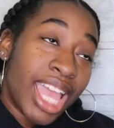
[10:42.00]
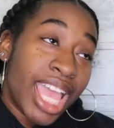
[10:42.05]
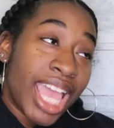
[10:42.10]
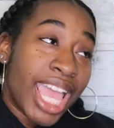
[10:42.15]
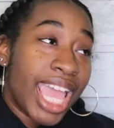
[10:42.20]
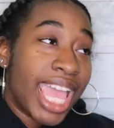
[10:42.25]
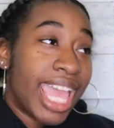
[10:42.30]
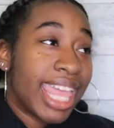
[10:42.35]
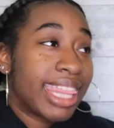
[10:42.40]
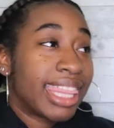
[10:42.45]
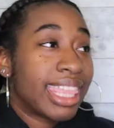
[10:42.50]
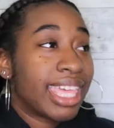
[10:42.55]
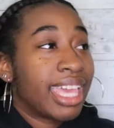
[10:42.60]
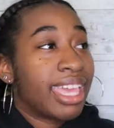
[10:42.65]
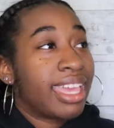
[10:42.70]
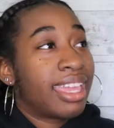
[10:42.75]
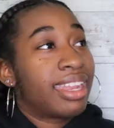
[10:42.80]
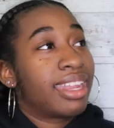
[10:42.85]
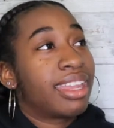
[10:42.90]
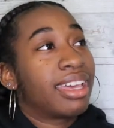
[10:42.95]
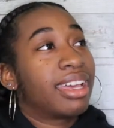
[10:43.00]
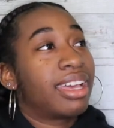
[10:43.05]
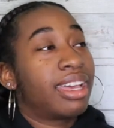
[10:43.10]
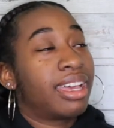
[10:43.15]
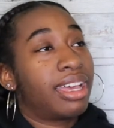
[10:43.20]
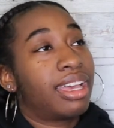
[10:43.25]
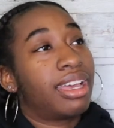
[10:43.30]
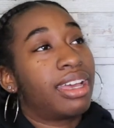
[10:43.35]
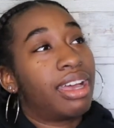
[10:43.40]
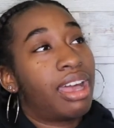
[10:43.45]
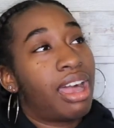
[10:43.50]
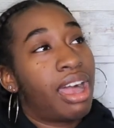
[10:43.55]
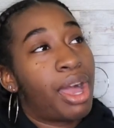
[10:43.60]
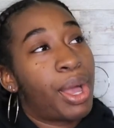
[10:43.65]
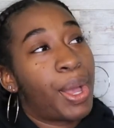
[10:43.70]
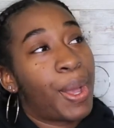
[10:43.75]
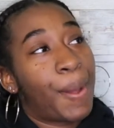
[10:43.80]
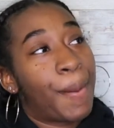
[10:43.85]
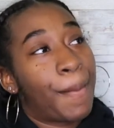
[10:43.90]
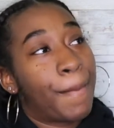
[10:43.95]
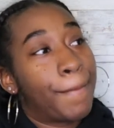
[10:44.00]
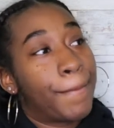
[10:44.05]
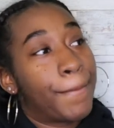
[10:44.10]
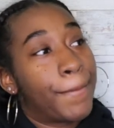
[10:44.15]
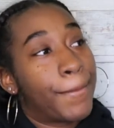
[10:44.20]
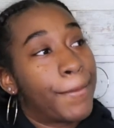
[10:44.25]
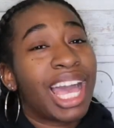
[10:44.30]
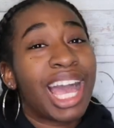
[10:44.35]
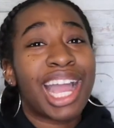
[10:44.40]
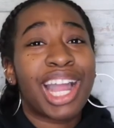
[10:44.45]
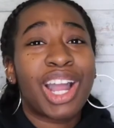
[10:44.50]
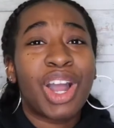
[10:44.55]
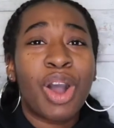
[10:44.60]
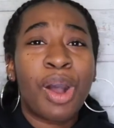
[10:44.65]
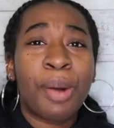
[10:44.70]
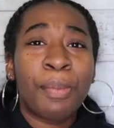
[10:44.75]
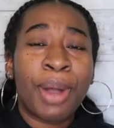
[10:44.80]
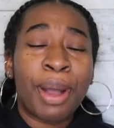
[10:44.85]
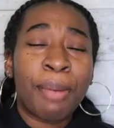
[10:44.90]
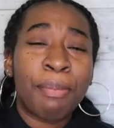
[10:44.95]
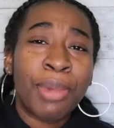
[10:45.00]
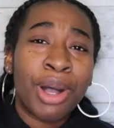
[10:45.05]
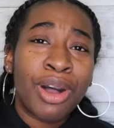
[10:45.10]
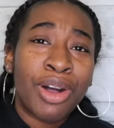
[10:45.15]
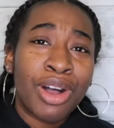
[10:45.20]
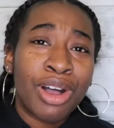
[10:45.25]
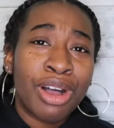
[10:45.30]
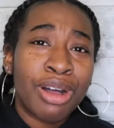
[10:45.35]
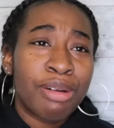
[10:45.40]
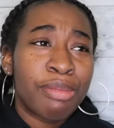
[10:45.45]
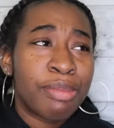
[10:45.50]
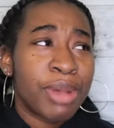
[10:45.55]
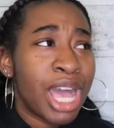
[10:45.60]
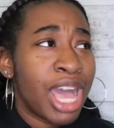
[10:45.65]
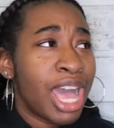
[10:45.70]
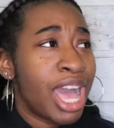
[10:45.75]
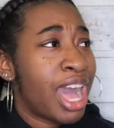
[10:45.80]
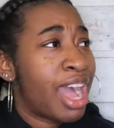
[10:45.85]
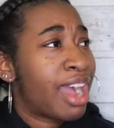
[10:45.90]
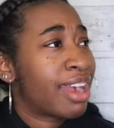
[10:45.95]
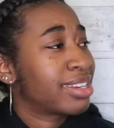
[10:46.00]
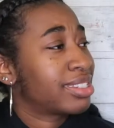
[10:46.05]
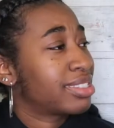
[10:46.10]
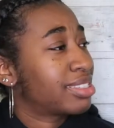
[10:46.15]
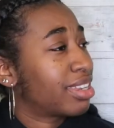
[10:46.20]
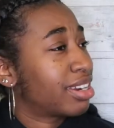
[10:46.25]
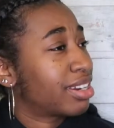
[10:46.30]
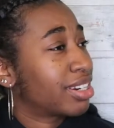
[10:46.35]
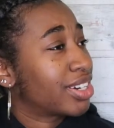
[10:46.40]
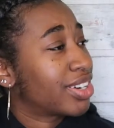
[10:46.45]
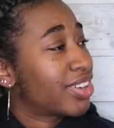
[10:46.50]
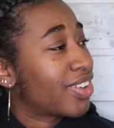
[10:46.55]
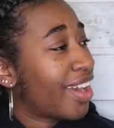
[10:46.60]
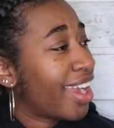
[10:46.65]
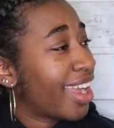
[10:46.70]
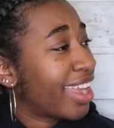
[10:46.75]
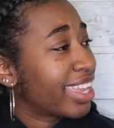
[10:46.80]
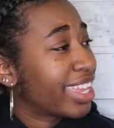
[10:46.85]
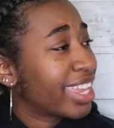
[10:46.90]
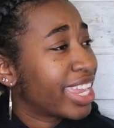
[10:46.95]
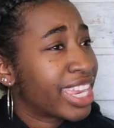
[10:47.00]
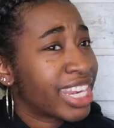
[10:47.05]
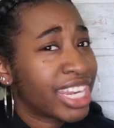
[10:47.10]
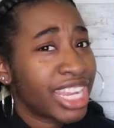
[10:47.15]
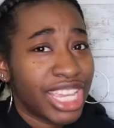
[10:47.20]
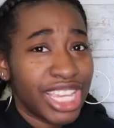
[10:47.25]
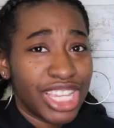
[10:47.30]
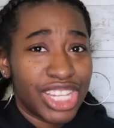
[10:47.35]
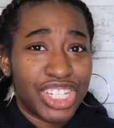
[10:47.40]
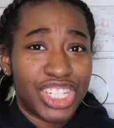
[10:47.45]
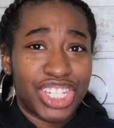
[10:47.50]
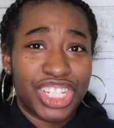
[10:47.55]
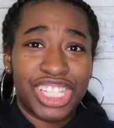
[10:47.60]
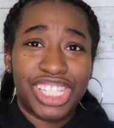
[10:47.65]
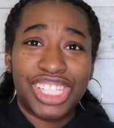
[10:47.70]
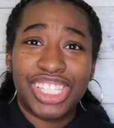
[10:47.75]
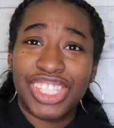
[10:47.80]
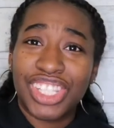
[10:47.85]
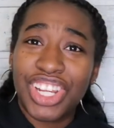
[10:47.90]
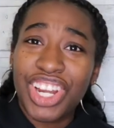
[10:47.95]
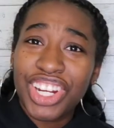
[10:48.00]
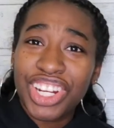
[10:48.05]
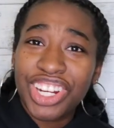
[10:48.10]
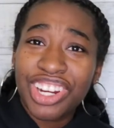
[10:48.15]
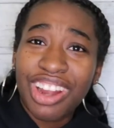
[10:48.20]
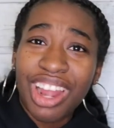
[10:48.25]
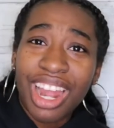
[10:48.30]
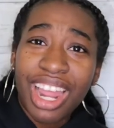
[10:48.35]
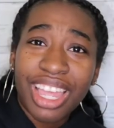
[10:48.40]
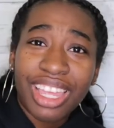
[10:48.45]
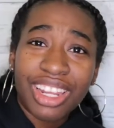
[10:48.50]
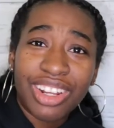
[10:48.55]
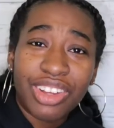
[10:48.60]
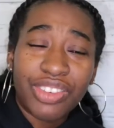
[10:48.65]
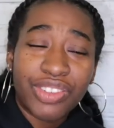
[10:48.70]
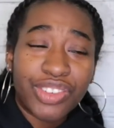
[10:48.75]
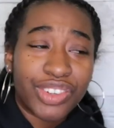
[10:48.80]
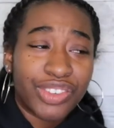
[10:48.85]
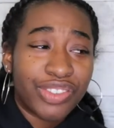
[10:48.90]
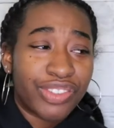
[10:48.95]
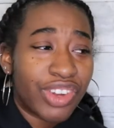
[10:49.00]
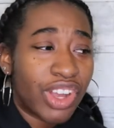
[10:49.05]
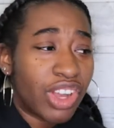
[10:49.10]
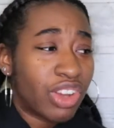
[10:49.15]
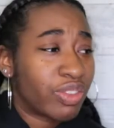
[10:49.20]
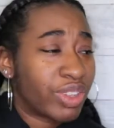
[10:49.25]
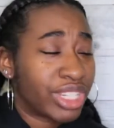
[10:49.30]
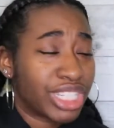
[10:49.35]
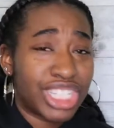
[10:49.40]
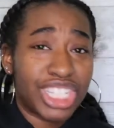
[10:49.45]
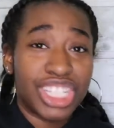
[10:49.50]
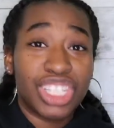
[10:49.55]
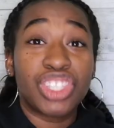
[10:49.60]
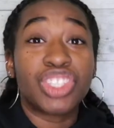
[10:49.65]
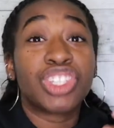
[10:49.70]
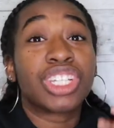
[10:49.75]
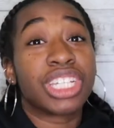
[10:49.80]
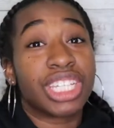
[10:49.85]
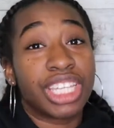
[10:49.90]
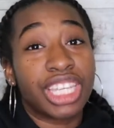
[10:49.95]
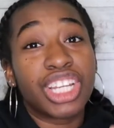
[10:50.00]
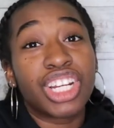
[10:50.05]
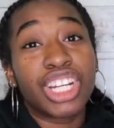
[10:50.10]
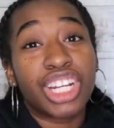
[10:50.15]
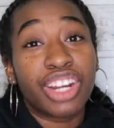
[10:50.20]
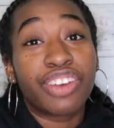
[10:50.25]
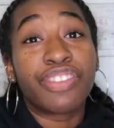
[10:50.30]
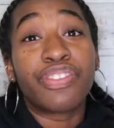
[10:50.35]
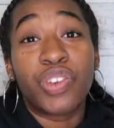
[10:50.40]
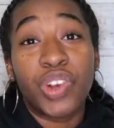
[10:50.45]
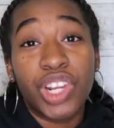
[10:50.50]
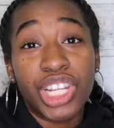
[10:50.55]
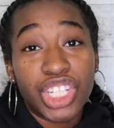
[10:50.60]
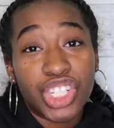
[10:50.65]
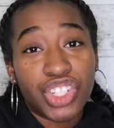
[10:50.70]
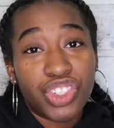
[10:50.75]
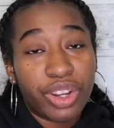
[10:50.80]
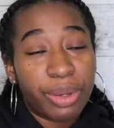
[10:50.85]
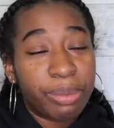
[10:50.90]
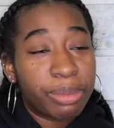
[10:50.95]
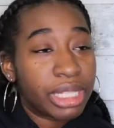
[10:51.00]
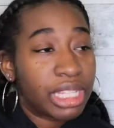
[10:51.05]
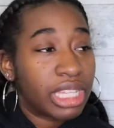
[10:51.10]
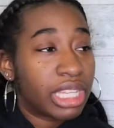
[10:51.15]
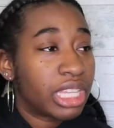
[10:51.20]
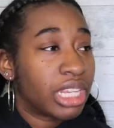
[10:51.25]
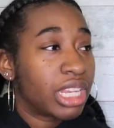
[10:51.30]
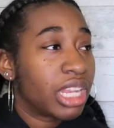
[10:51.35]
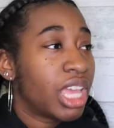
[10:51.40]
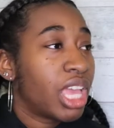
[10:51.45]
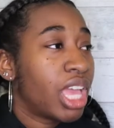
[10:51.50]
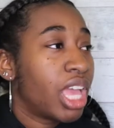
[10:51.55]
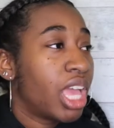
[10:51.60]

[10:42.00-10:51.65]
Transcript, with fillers: and then um, I call my mom I start crying she start crying over the phone well she you could hear her voice trembling